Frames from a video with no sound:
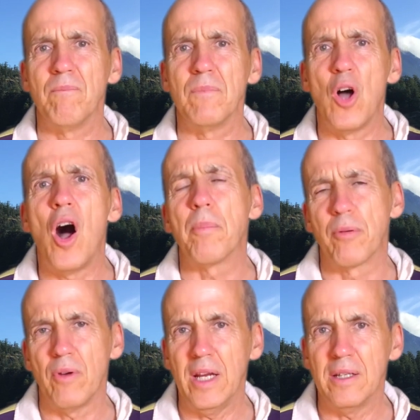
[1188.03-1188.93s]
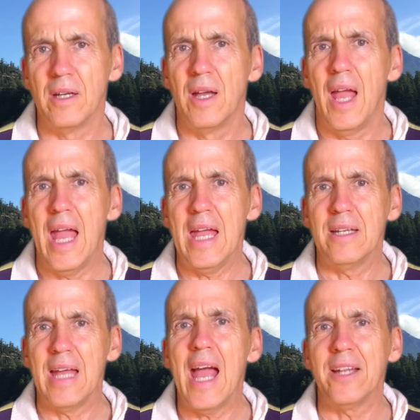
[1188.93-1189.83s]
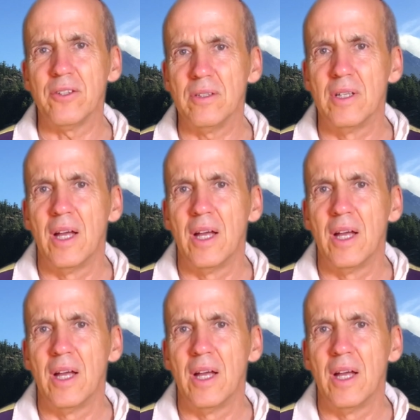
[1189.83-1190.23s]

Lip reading: operate and handle.